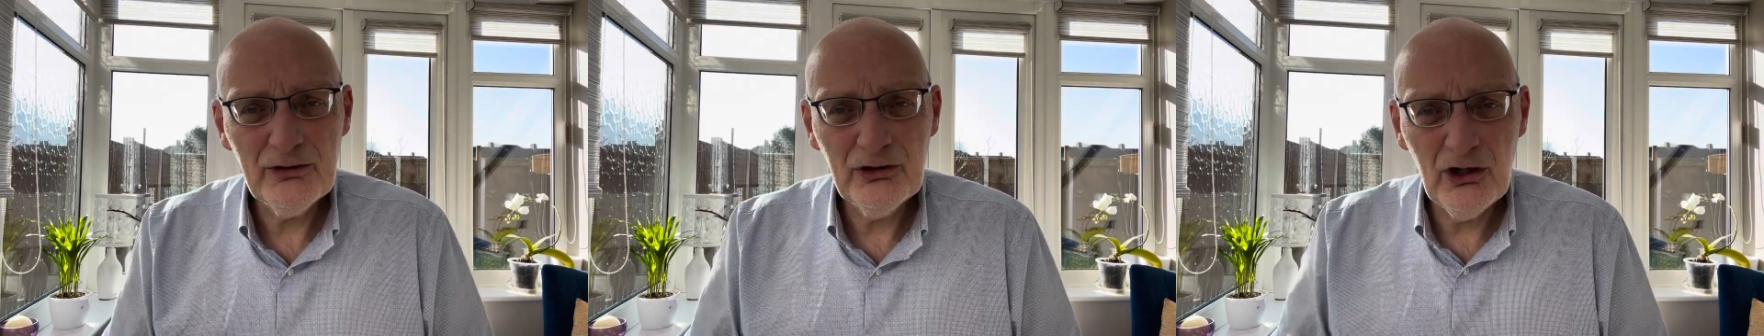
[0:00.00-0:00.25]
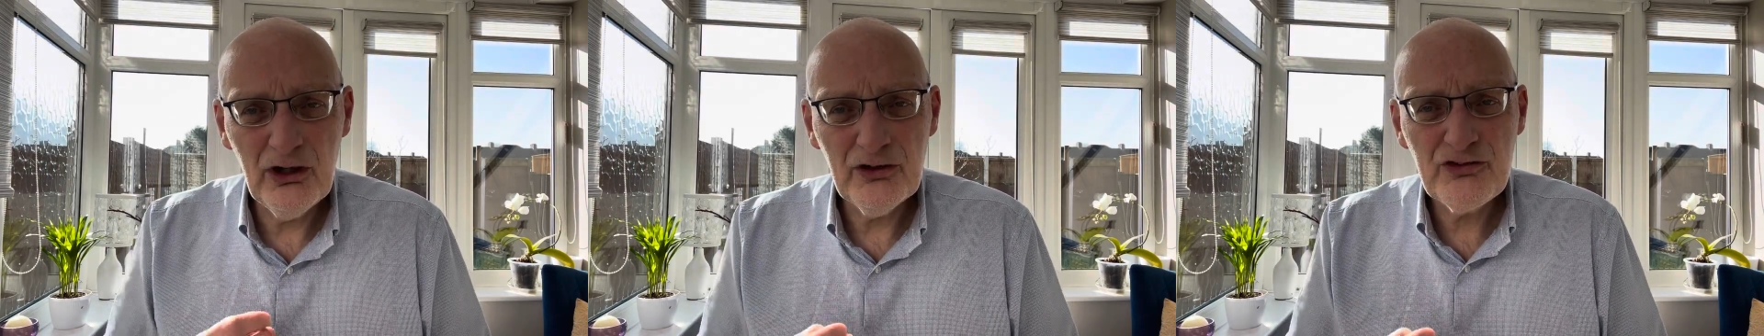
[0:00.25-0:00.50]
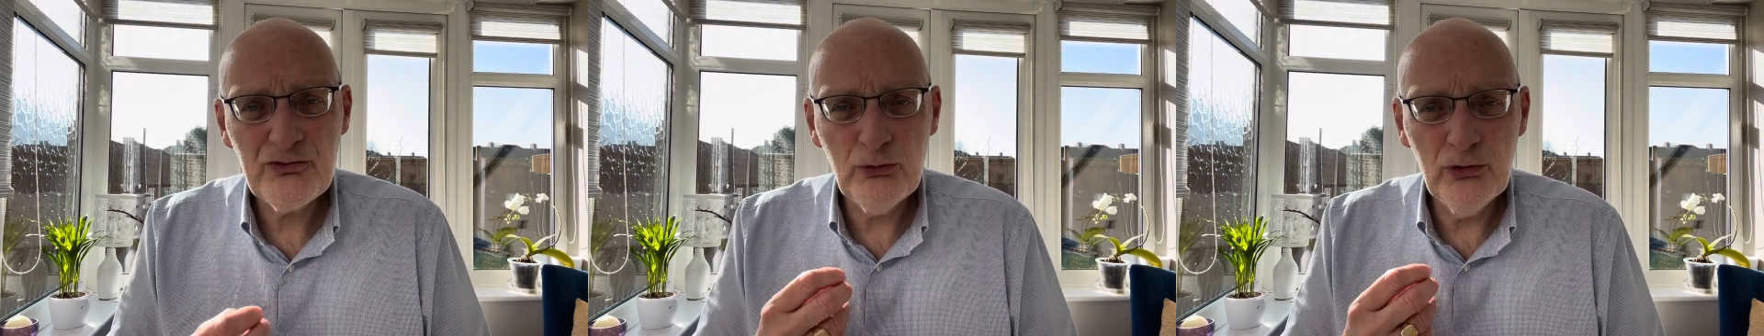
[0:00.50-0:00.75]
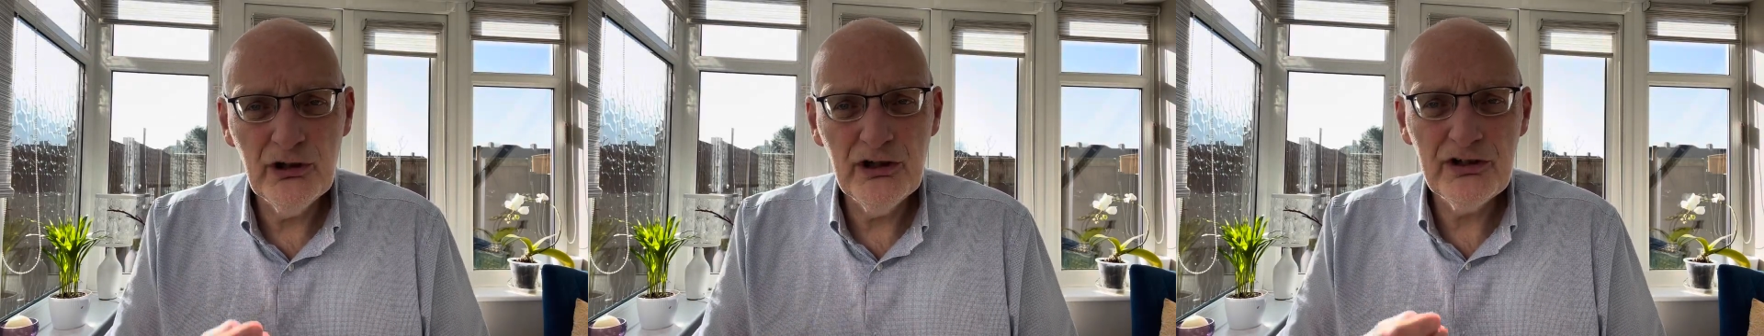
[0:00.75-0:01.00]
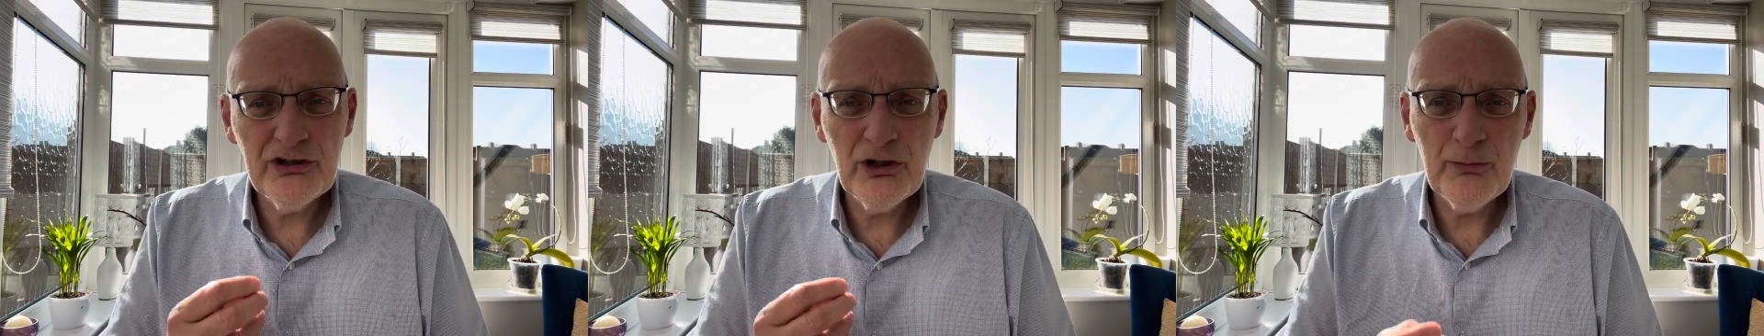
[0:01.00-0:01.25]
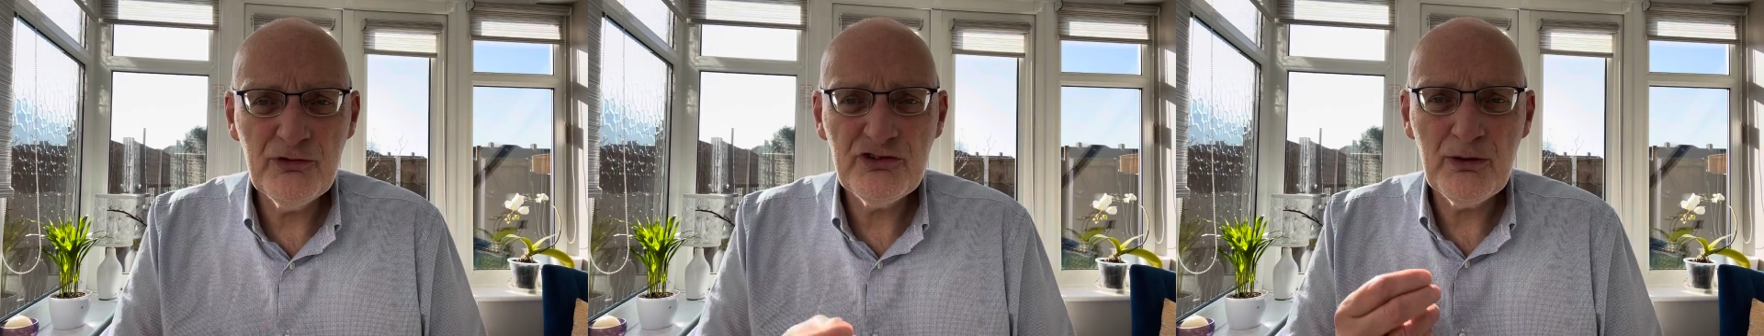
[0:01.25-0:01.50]
God's word
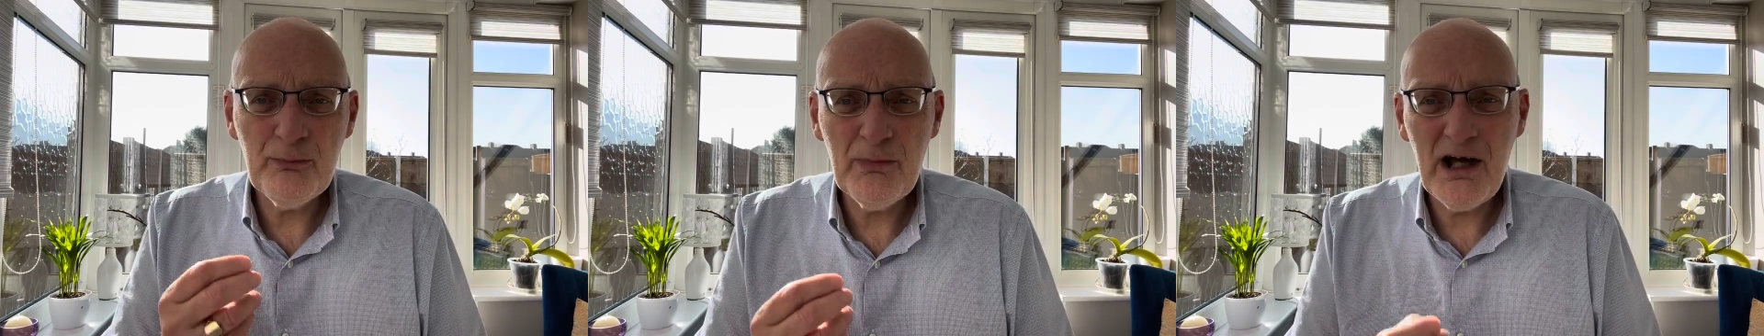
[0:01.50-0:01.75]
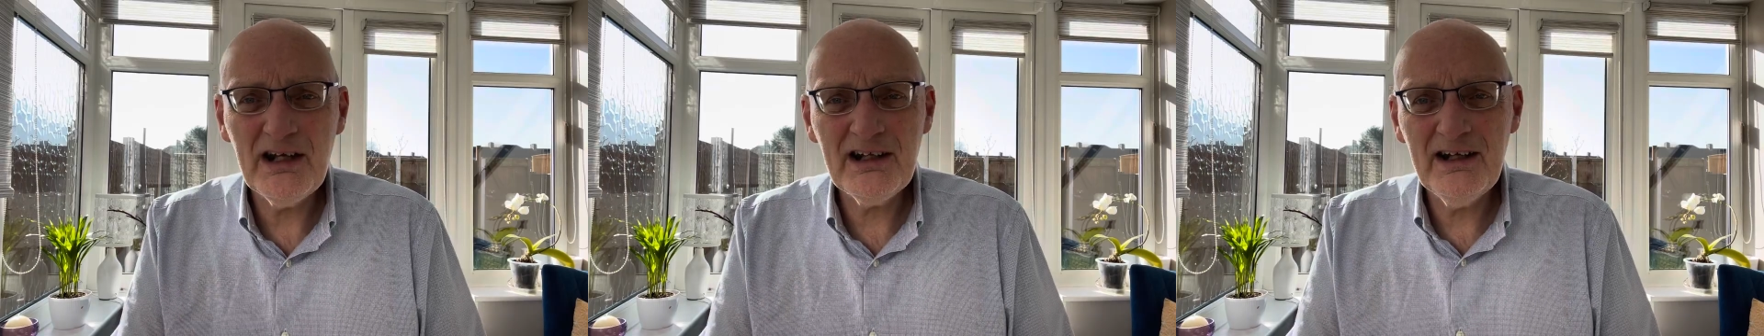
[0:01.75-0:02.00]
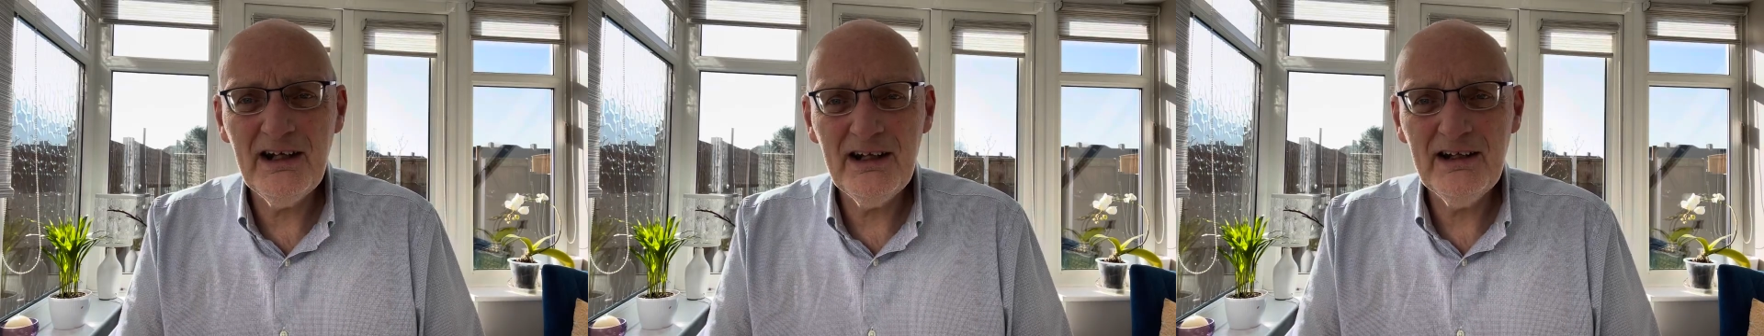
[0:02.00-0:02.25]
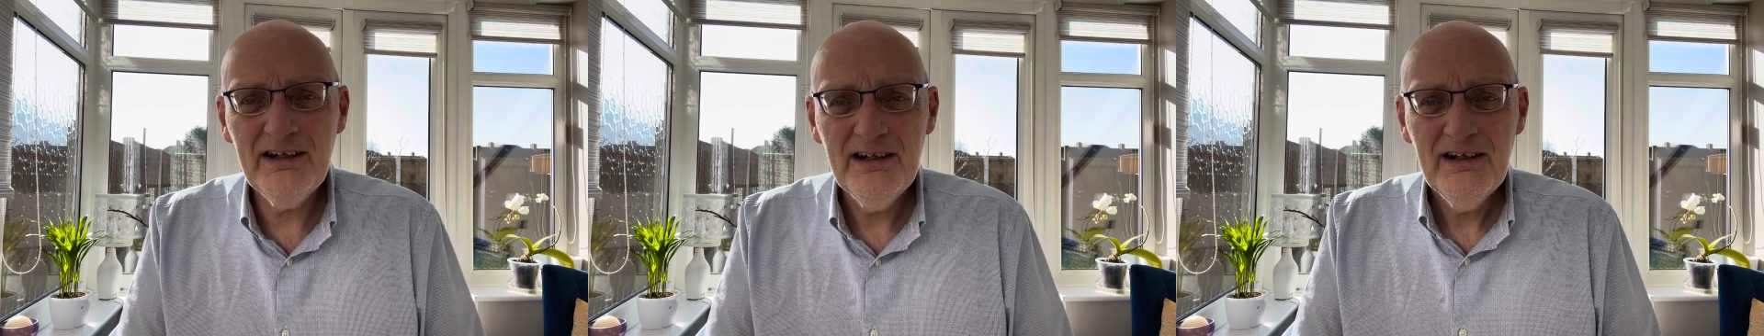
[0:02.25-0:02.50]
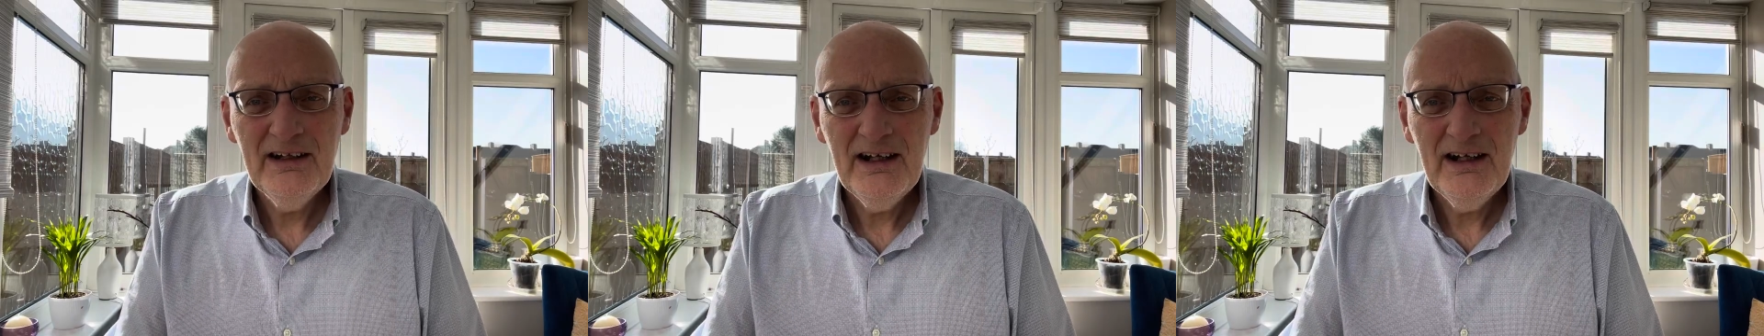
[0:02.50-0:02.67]
comes to Malachi.